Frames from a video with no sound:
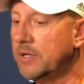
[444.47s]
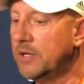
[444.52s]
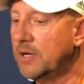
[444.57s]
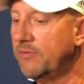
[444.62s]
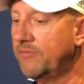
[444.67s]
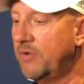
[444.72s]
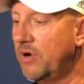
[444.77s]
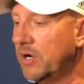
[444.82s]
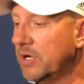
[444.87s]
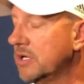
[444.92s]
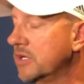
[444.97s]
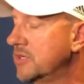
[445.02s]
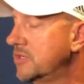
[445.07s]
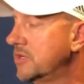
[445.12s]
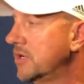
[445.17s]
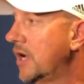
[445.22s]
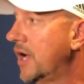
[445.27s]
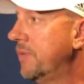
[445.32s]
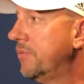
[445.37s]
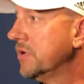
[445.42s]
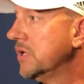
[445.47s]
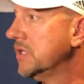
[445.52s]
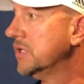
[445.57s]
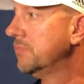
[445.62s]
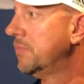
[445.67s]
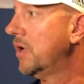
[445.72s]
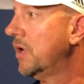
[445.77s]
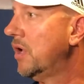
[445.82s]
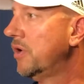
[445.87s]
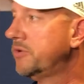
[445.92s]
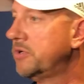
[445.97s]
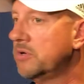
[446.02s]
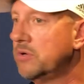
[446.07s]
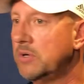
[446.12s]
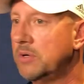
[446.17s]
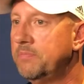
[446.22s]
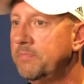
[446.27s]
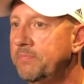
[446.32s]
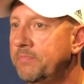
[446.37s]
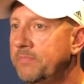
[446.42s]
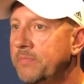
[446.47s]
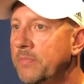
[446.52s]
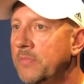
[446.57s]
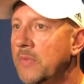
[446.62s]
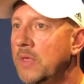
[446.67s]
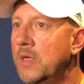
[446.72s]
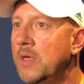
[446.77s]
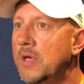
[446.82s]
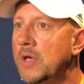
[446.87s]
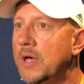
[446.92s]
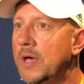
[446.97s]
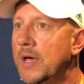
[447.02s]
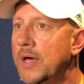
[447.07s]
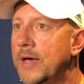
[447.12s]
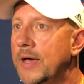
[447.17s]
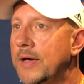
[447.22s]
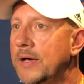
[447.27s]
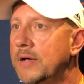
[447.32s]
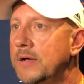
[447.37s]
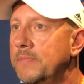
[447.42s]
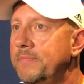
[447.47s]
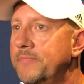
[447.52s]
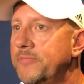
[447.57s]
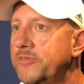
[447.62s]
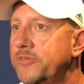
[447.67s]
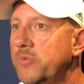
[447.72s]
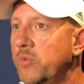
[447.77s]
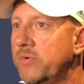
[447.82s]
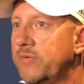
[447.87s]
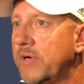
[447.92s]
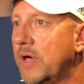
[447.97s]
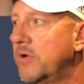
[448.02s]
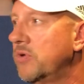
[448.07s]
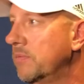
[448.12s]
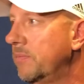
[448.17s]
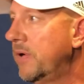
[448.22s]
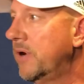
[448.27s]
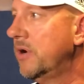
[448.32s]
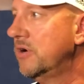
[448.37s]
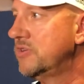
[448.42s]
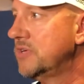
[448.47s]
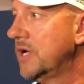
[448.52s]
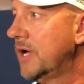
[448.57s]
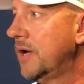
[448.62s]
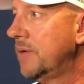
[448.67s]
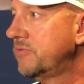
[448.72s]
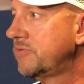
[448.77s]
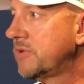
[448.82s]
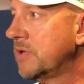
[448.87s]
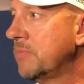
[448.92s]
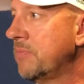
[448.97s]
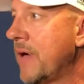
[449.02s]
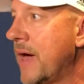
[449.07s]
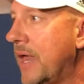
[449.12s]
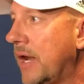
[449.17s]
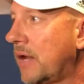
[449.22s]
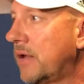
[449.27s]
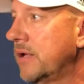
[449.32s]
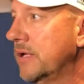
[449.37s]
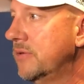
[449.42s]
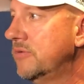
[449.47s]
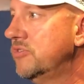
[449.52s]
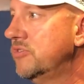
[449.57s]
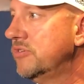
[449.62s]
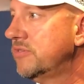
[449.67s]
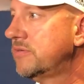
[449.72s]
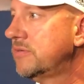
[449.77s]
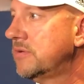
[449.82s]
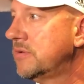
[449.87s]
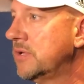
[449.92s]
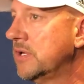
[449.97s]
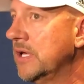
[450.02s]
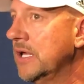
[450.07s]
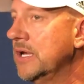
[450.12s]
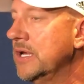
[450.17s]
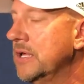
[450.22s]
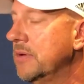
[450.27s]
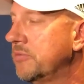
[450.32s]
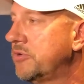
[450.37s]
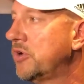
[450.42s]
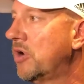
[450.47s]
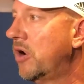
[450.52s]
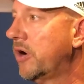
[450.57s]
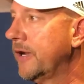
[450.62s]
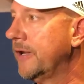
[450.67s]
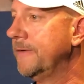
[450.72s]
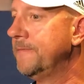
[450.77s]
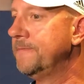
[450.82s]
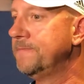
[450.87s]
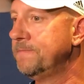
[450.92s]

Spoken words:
done a very good job of getting the ball to him. So we've got to do a better job schematically of just getting him targeted.